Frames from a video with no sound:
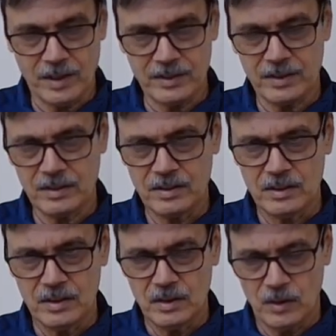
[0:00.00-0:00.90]
I think
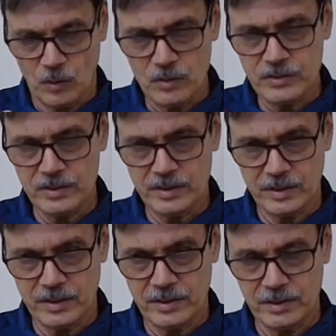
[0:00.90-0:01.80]
Rawlsian
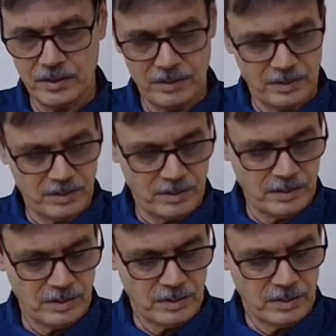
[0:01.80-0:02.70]
theory uh,
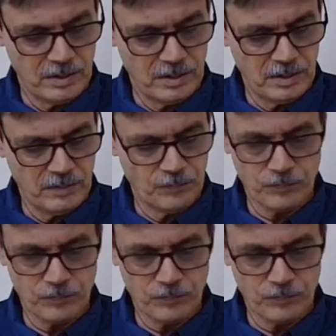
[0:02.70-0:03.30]
uh,